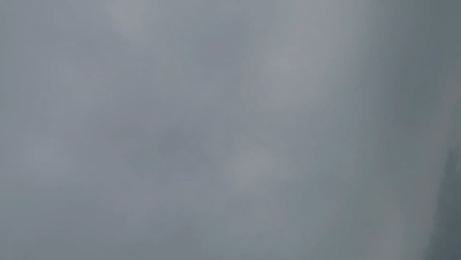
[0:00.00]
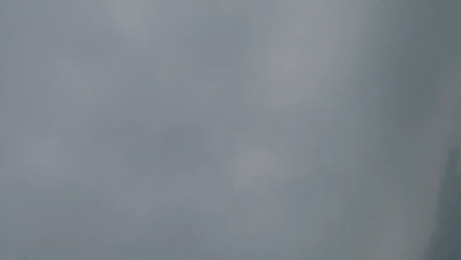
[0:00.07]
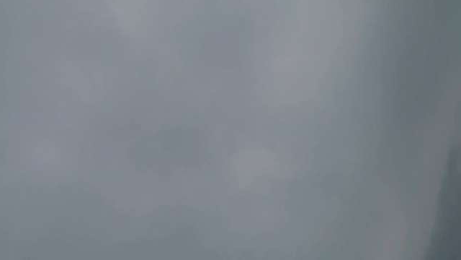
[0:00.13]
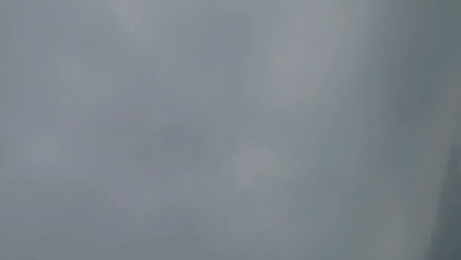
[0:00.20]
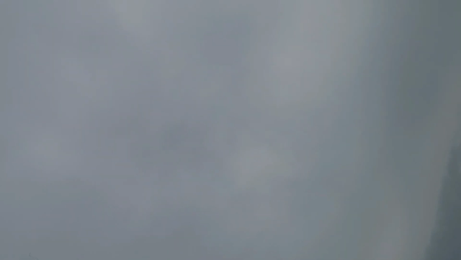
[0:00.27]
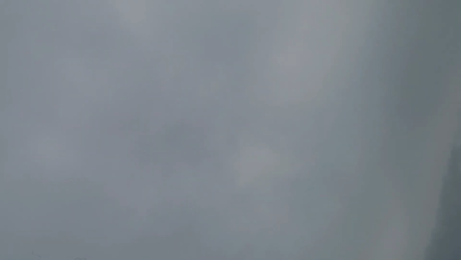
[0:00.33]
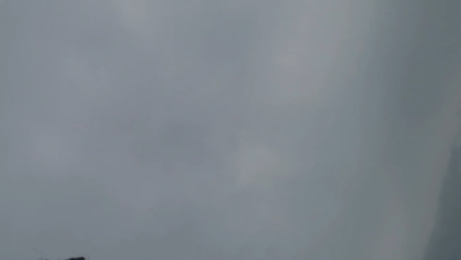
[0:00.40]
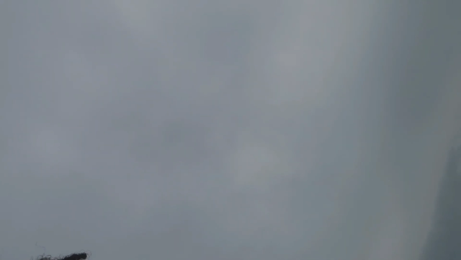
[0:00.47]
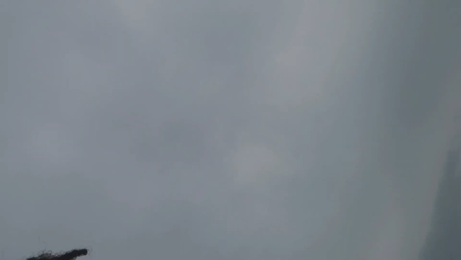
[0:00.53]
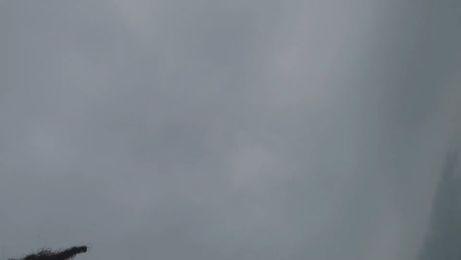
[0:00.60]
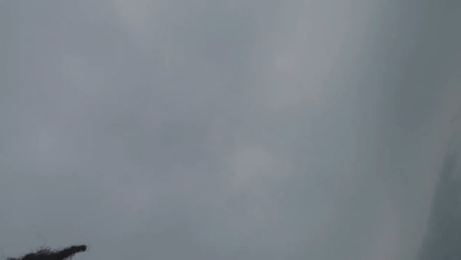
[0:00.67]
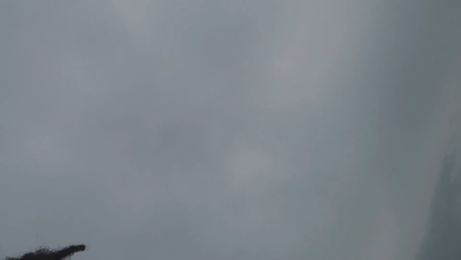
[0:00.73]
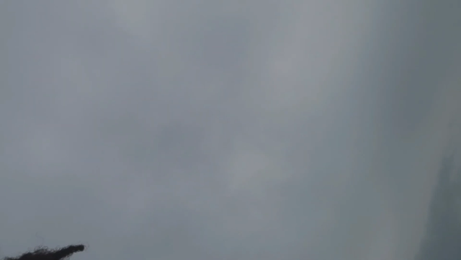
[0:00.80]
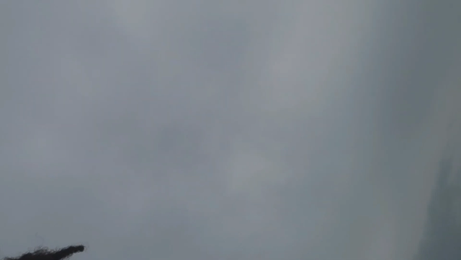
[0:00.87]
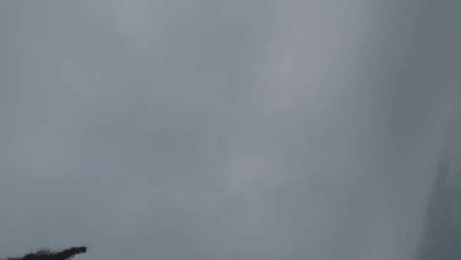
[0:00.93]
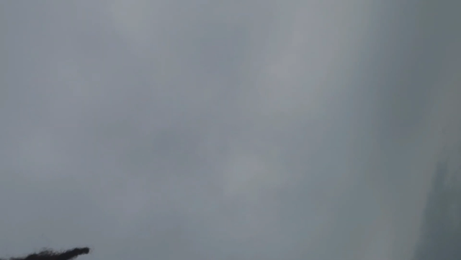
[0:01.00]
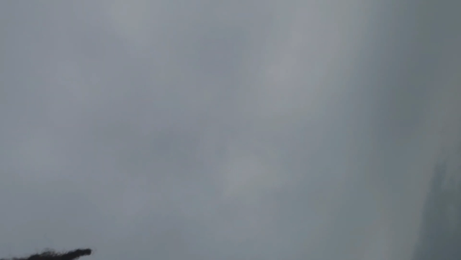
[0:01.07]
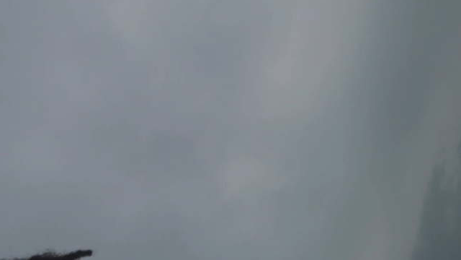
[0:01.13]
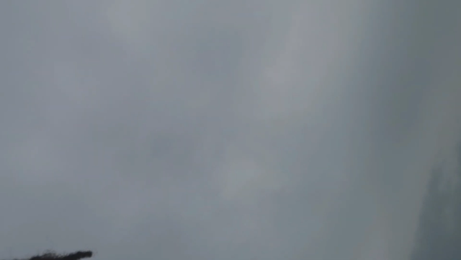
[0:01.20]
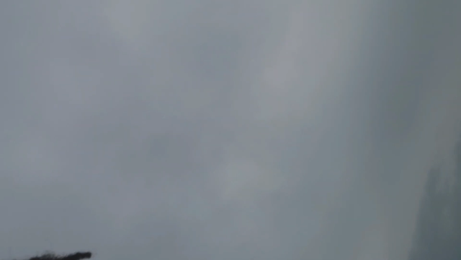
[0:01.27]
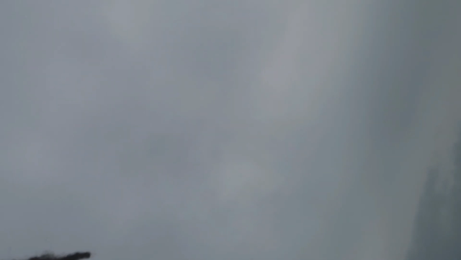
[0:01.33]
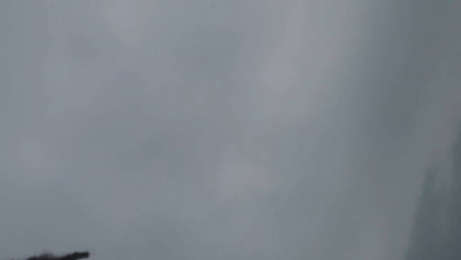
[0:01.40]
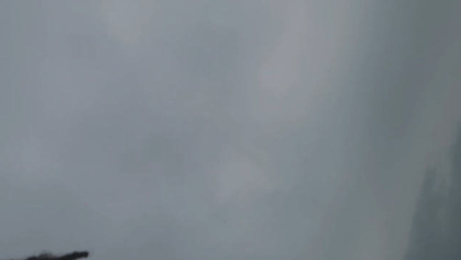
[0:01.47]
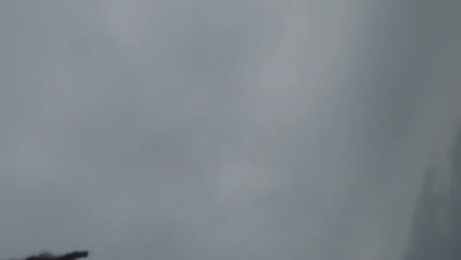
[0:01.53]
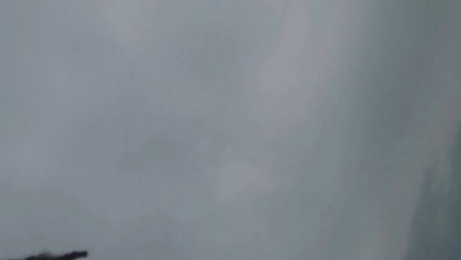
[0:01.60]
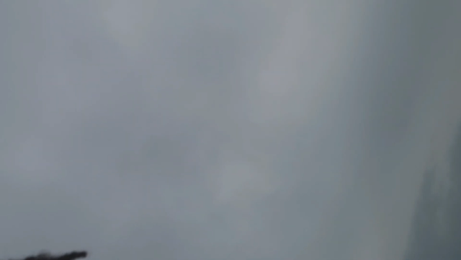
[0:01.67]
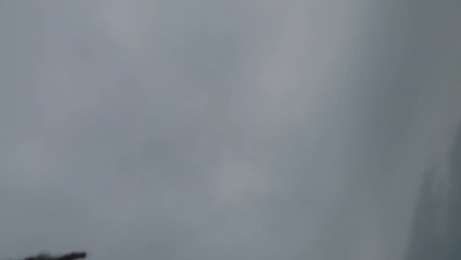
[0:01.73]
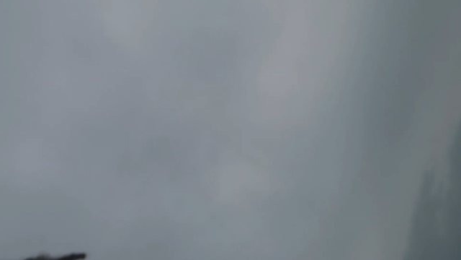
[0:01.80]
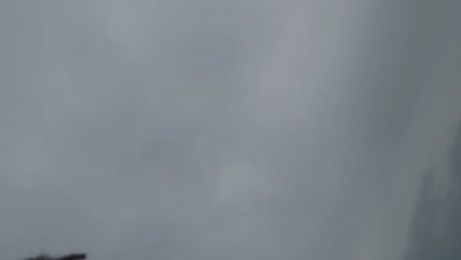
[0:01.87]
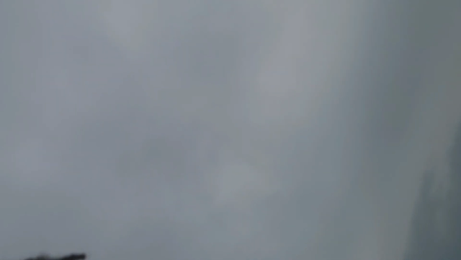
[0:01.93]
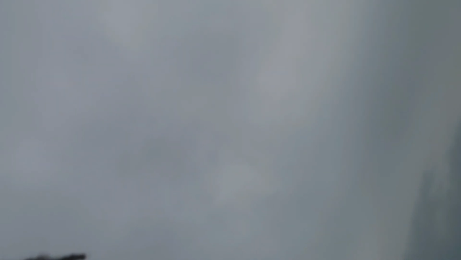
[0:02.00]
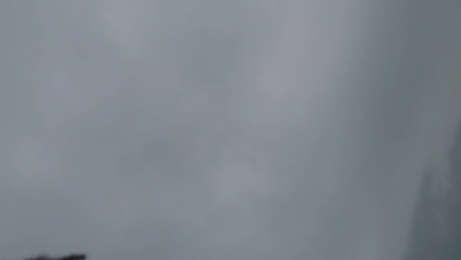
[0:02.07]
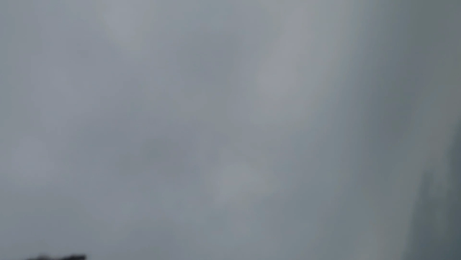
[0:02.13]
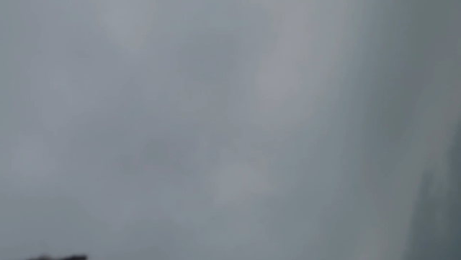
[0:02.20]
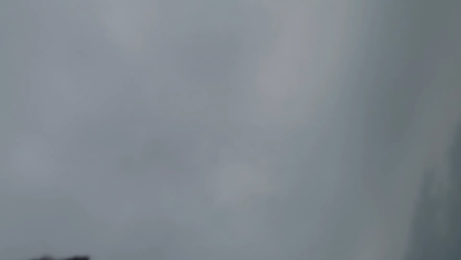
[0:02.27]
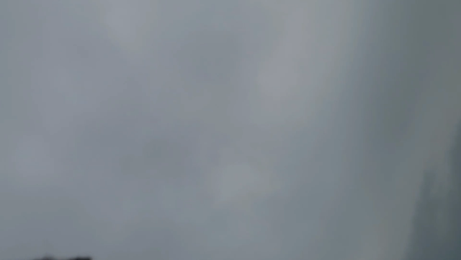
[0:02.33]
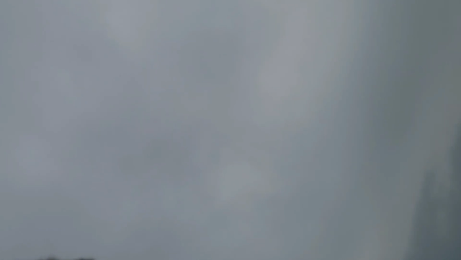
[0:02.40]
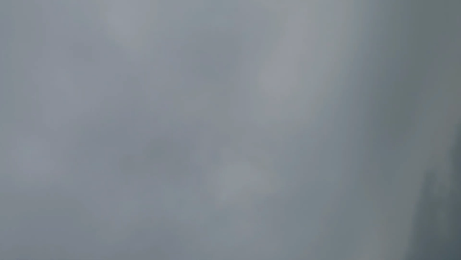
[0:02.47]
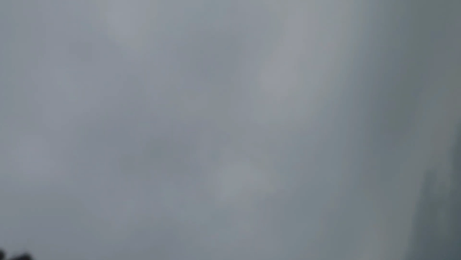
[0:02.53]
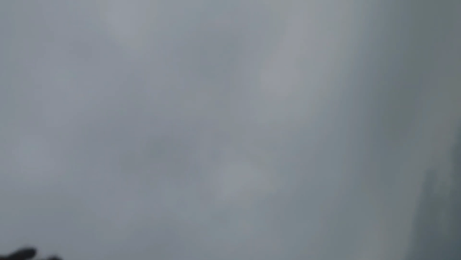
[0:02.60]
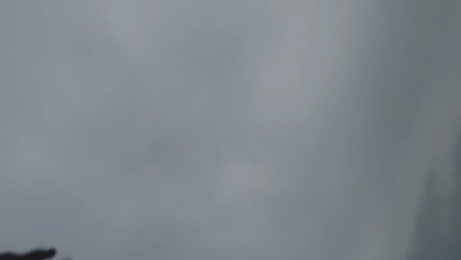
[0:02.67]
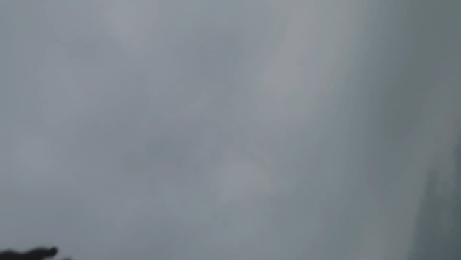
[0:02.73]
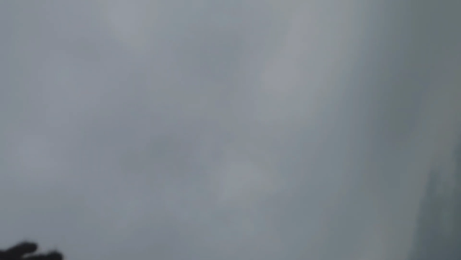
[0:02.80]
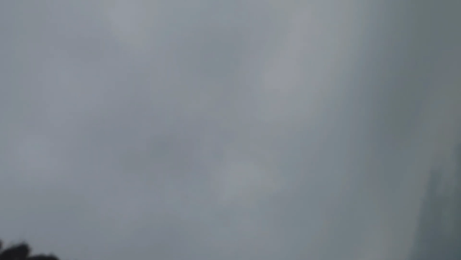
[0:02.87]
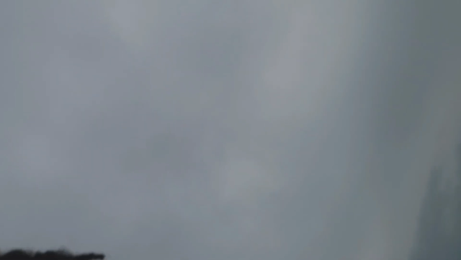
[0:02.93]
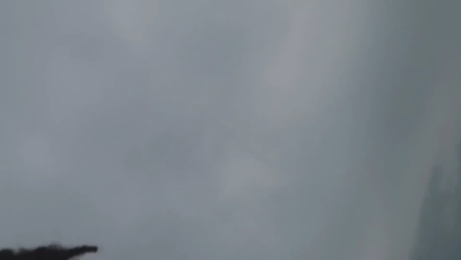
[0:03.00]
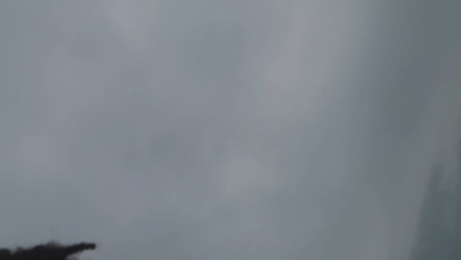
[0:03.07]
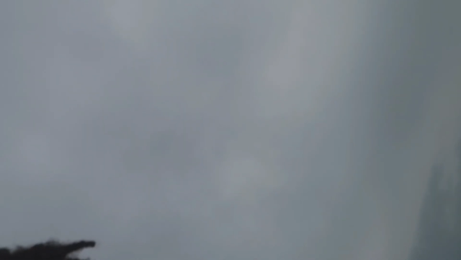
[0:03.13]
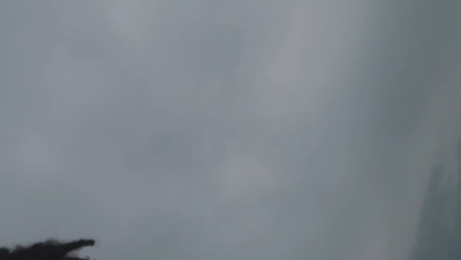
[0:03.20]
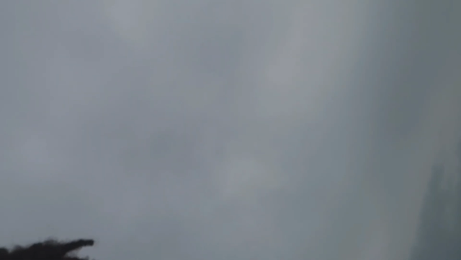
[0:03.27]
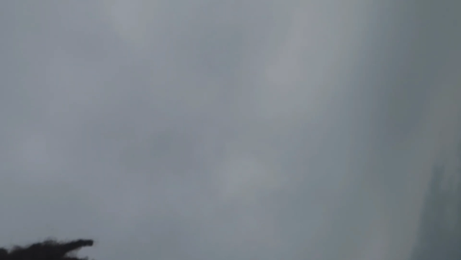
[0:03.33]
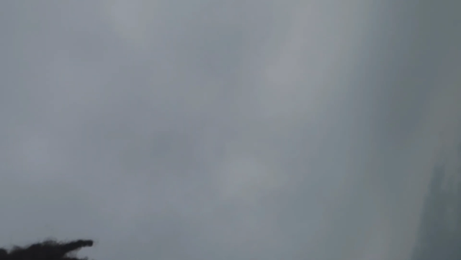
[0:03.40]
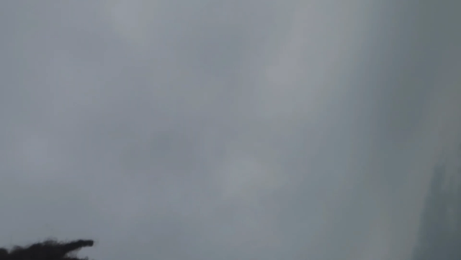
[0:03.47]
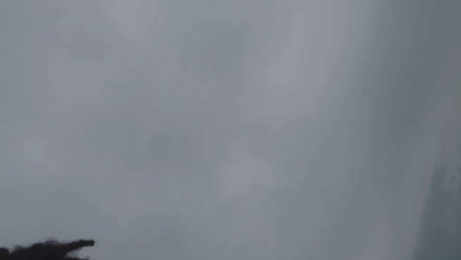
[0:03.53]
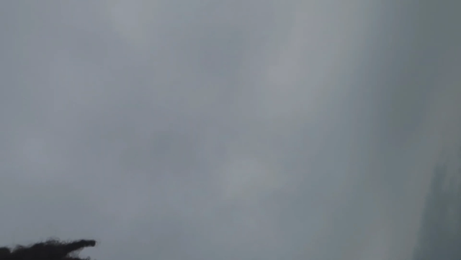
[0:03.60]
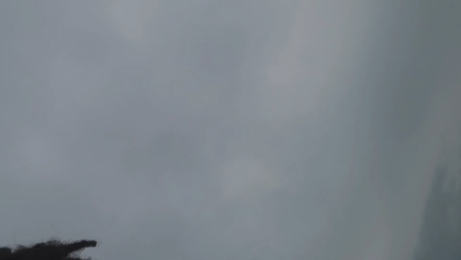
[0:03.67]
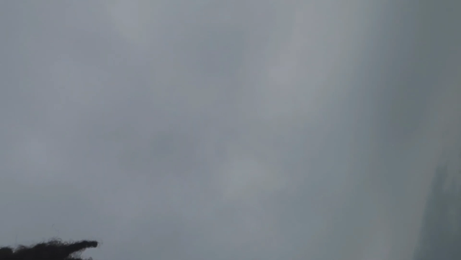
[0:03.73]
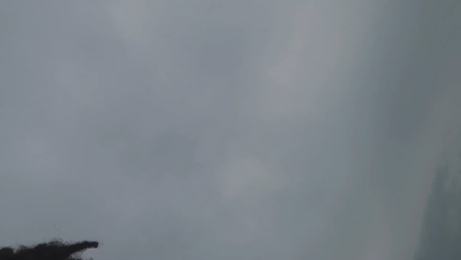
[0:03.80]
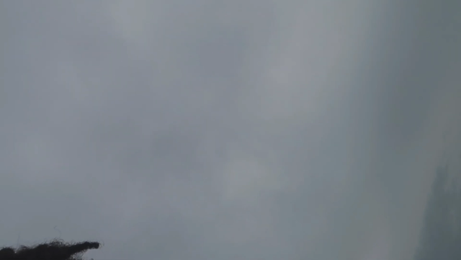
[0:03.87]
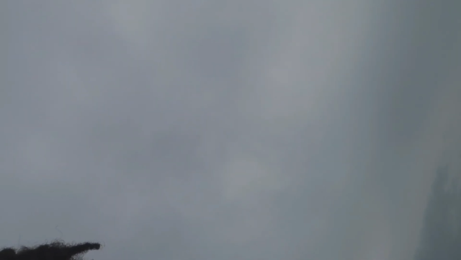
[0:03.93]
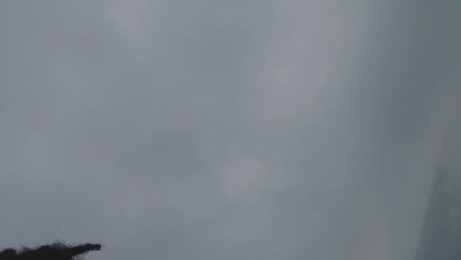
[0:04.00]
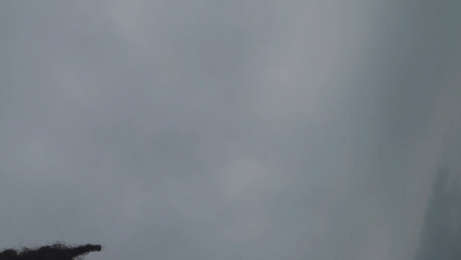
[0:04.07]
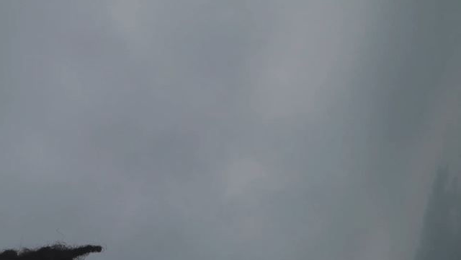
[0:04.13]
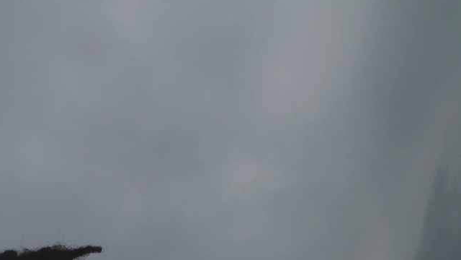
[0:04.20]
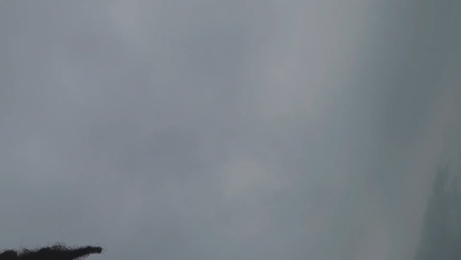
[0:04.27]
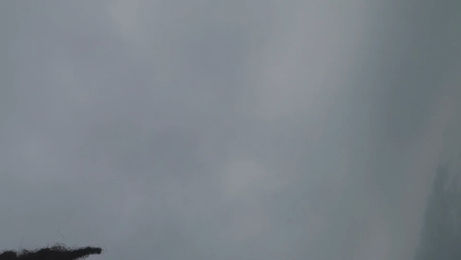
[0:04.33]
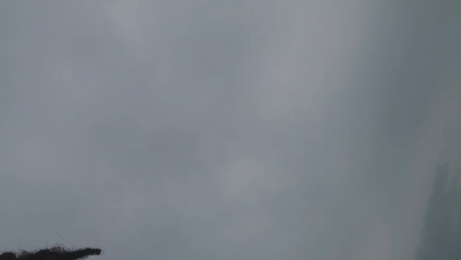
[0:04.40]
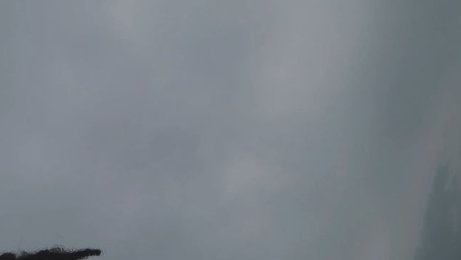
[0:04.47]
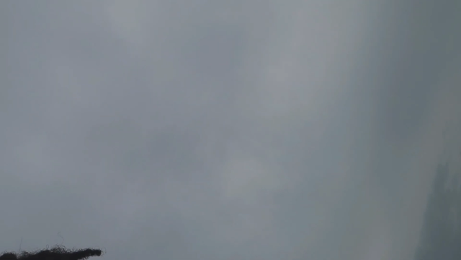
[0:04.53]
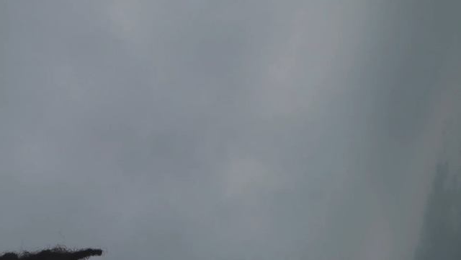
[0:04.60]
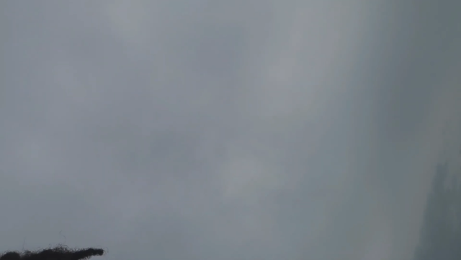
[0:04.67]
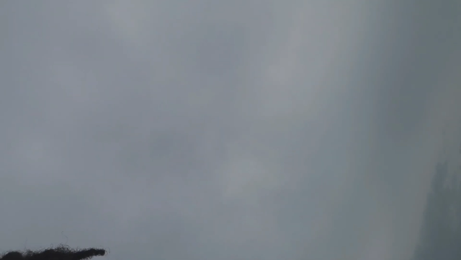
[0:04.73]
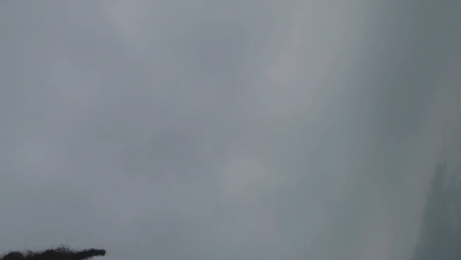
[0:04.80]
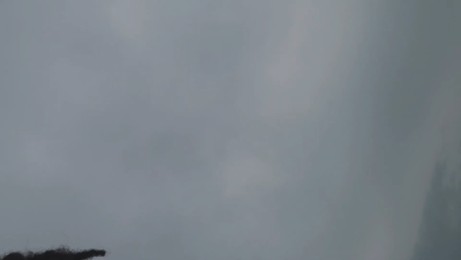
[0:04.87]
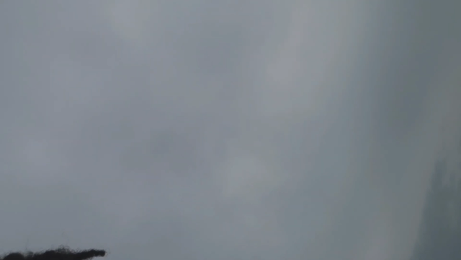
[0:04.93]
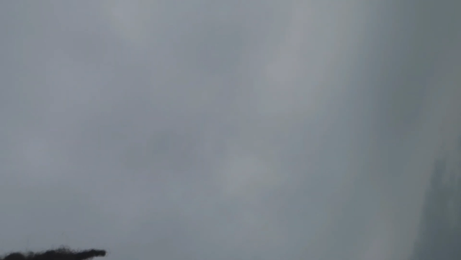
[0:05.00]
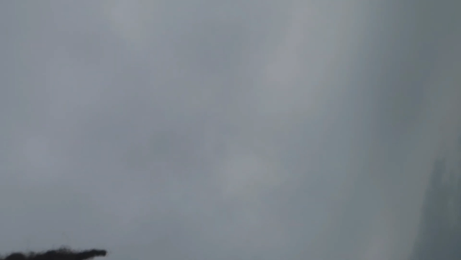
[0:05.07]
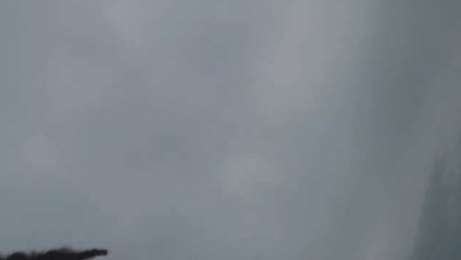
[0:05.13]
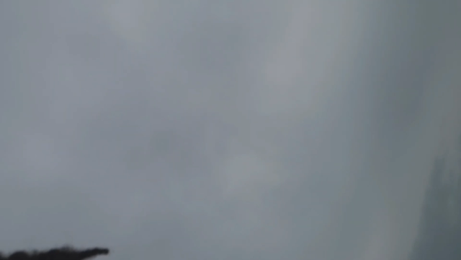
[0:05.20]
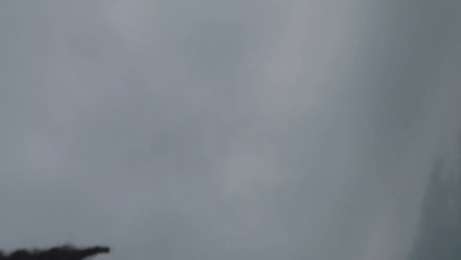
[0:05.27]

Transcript: (no speaker visible)